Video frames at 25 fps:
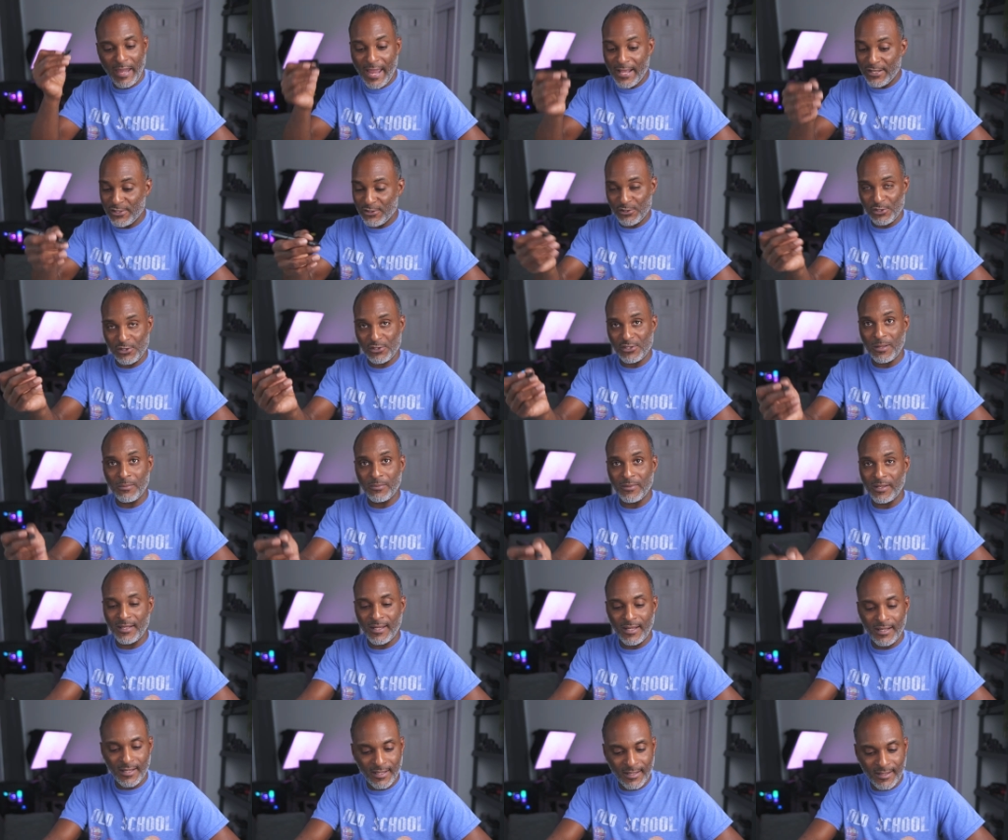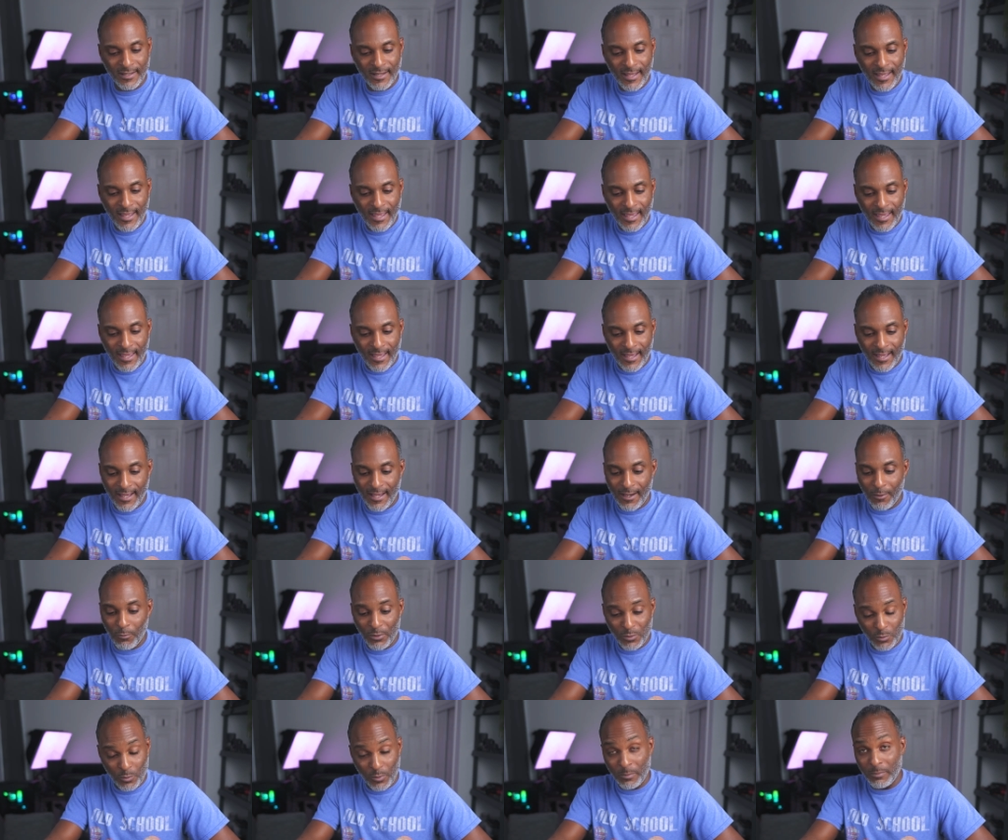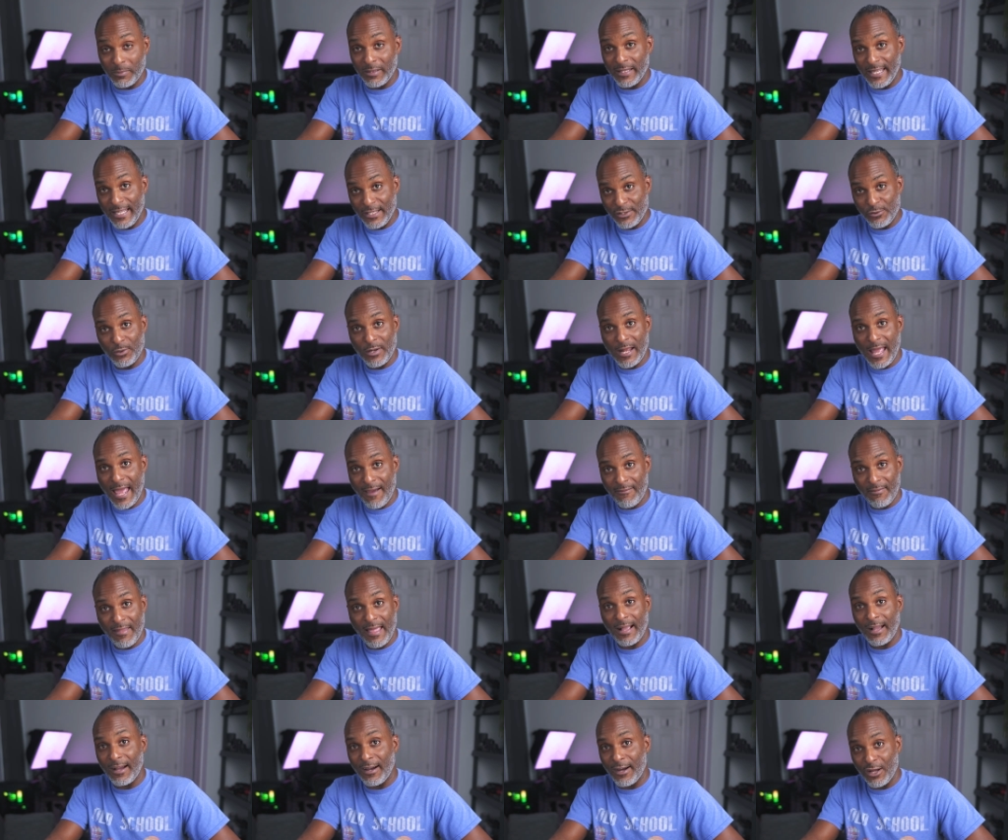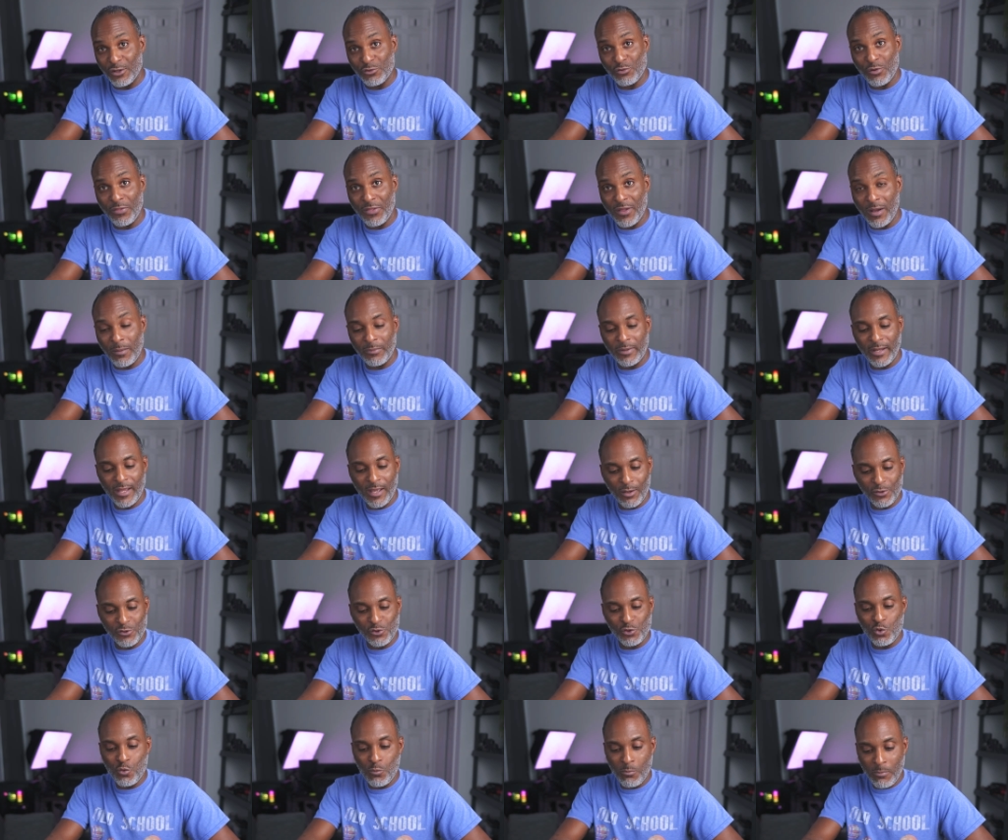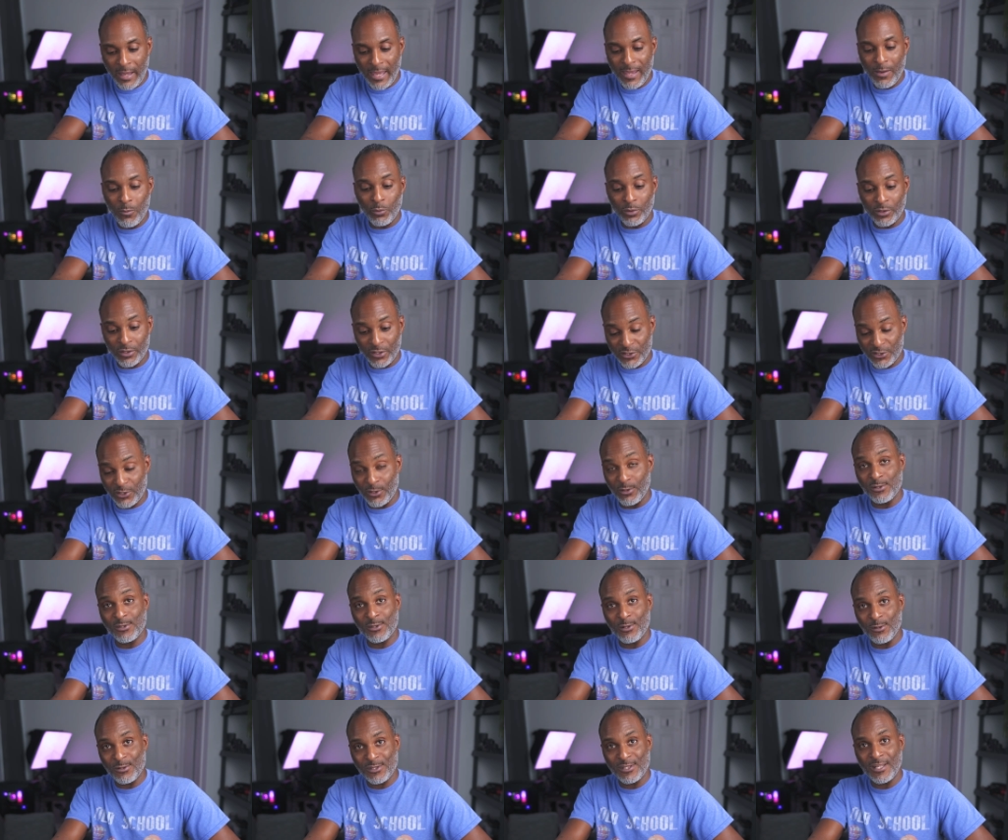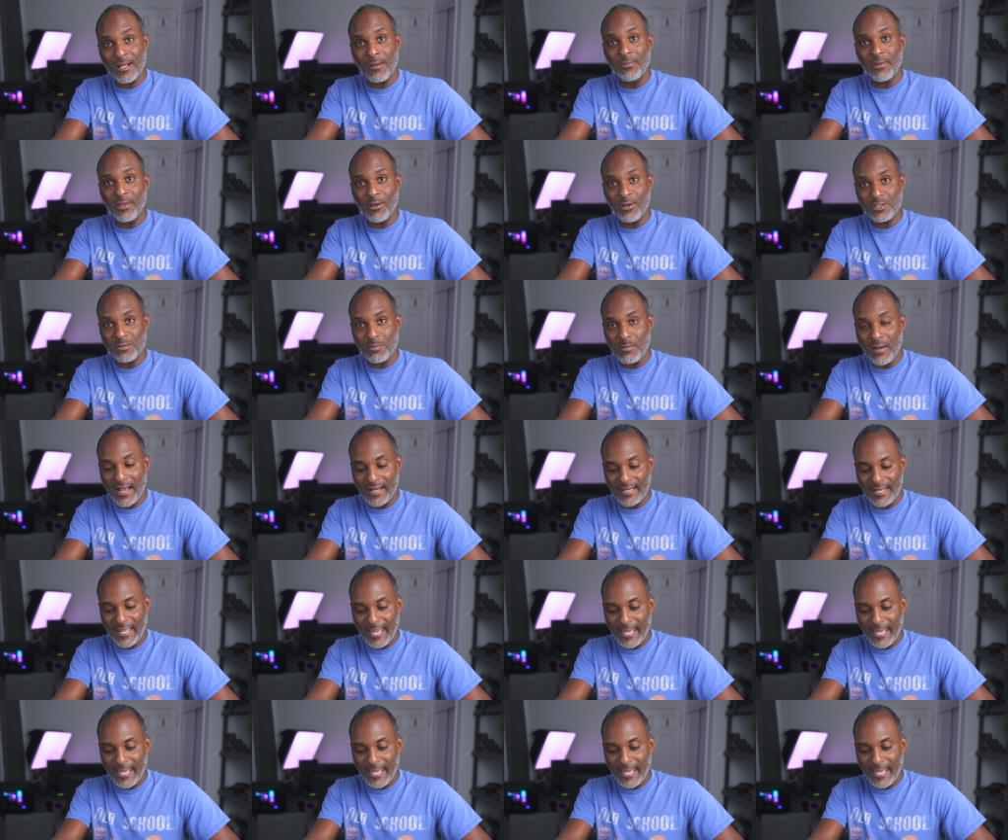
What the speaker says: pages or something in it, which would lead you to have like 100 thumbnails, you may want to search those thumbnails by